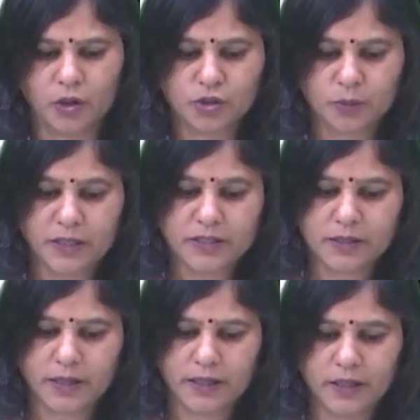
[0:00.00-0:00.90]
also be
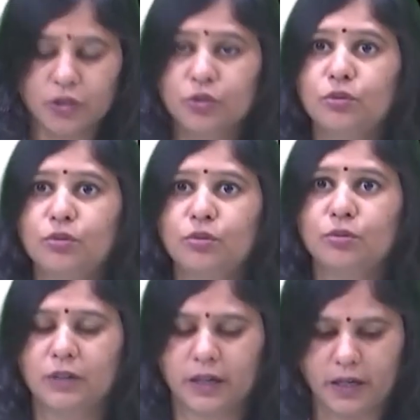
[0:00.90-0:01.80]
studied
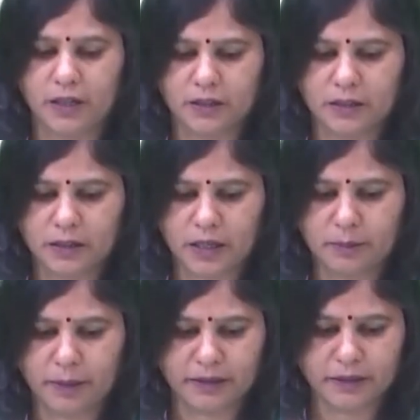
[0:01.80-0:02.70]
to again
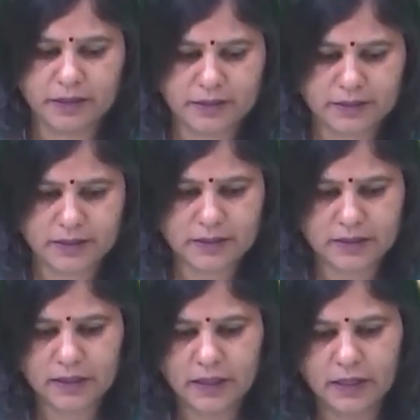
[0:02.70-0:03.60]
take better
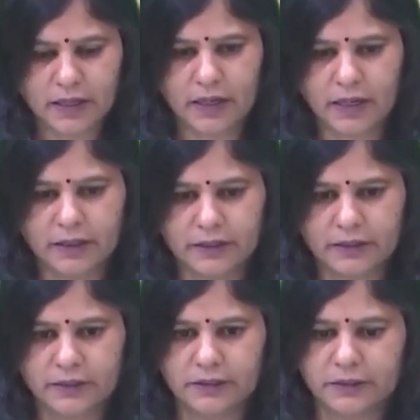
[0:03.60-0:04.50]
decisions.
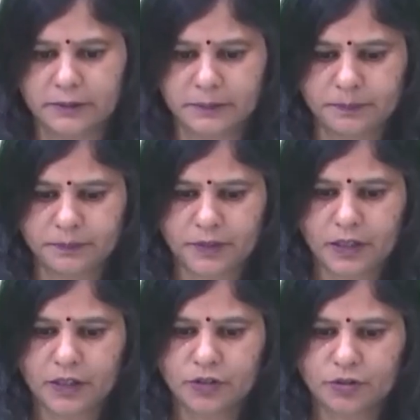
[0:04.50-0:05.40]
And
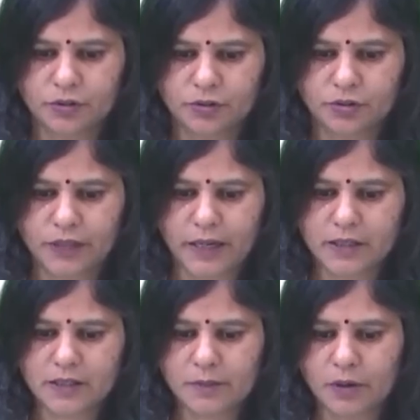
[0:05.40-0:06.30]
so that
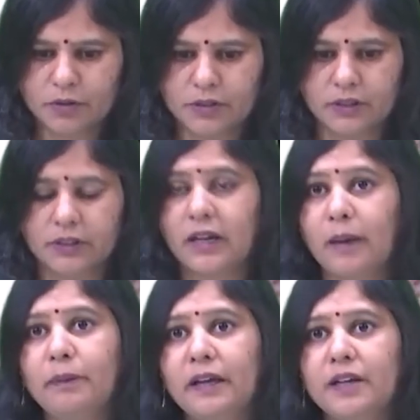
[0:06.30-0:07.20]
is about
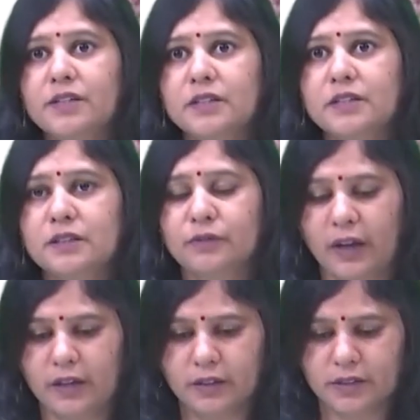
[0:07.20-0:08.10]
applications
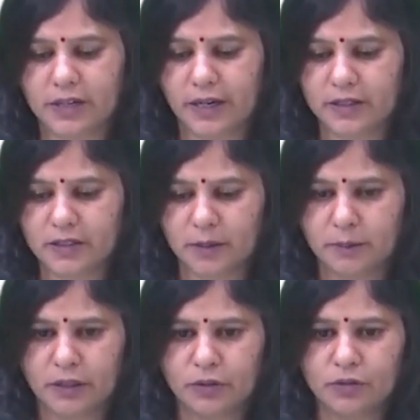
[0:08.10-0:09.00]
where GIS can
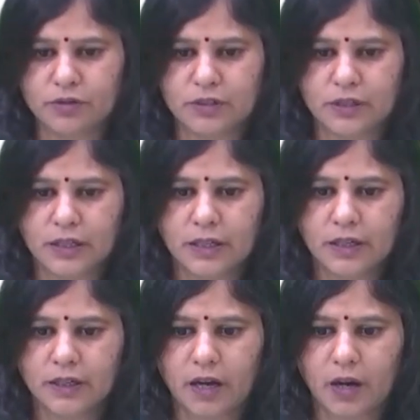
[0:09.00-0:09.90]
be used.
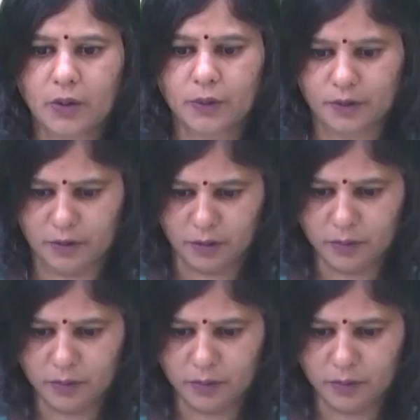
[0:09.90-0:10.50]
Now